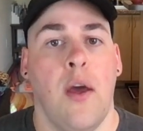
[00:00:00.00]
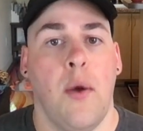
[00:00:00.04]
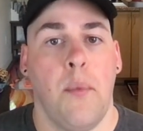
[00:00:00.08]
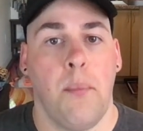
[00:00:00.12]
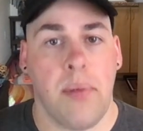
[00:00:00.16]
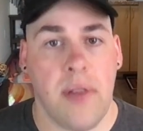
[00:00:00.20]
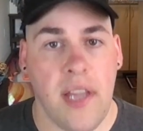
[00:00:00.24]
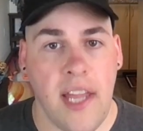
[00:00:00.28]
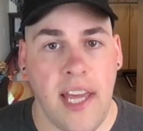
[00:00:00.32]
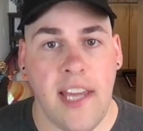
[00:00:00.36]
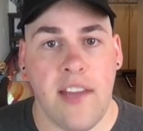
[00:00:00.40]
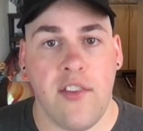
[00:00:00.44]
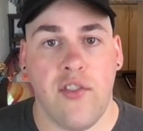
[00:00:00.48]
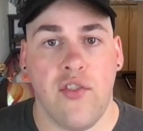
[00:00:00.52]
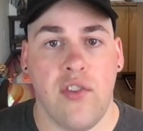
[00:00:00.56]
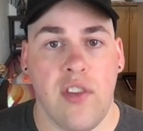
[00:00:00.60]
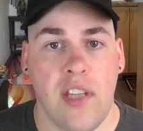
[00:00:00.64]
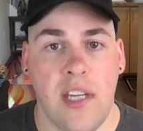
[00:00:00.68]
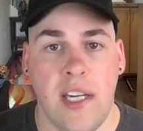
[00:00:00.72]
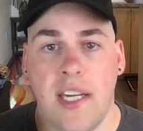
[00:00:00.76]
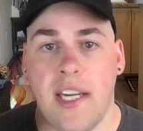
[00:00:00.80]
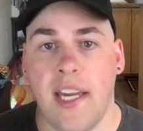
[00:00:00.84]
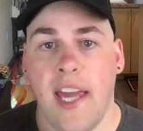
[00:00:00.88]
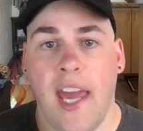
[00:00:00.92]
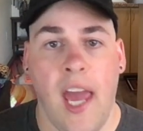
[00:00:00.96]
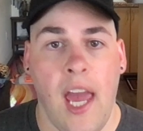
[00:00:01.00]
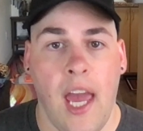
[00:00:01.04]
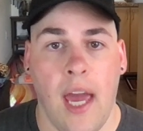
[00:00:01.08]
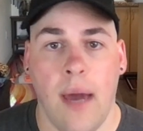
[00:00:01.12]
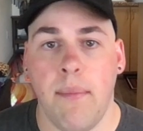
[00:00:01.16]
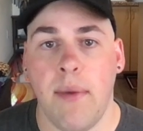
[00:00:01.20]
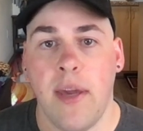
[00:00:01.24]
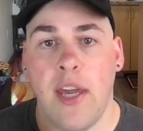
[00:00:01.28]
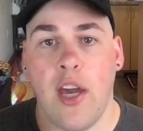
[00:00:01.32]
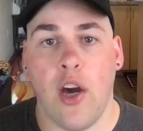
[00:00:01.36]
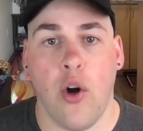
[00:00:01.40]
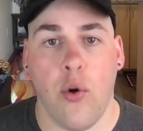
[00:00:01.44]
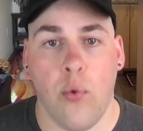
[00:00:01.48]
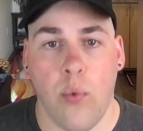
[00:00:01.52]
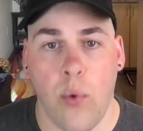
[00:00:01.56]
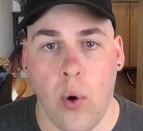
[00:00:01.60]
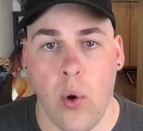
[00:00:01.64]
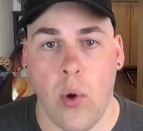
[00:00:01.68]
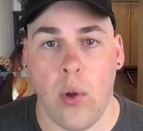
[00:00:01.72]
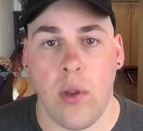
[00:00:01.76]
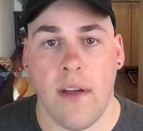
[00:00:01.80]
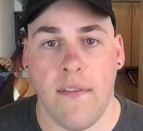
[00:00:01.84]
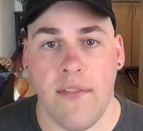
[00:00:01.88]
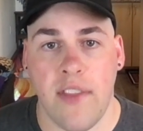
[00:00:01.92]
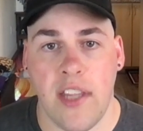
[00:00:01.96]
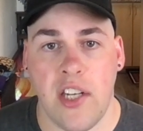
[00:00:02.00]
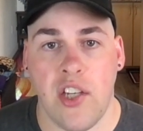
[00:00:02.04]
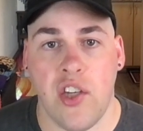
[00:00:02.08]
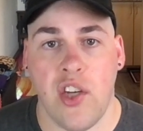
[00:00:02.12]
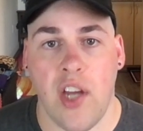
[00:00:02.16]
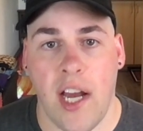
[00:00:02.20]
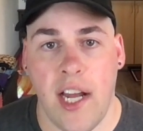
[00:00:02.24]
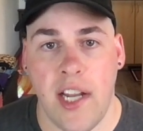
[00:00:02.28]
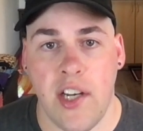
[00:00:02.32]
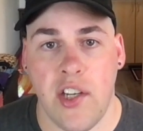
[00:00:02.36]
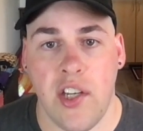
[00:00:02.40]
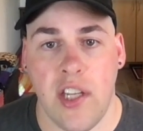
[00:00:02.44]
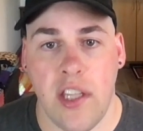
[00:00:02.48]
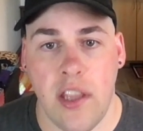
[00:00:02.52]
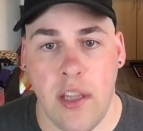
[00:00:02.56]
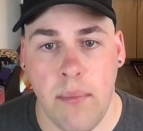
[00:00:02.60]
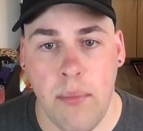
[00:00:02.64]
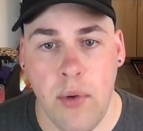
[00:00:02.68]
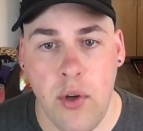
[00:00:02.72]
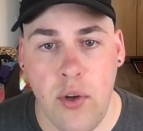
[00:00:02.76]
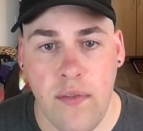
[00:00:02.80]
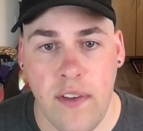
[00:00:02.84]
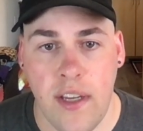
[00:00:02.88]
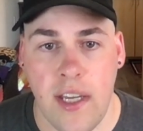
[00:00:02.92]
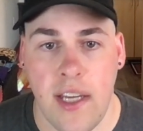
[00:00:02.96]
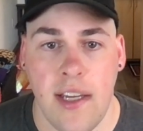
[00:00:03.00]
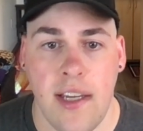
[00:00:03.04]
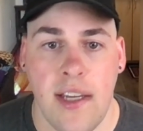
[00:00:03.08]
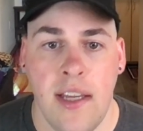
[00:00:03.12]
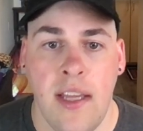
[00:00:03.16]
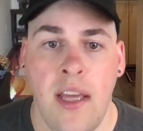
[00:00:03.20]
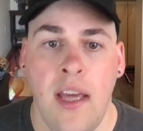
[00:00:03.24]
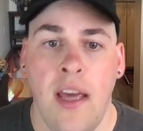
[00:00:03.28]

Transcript: plays the cameo role of the judge in the movie.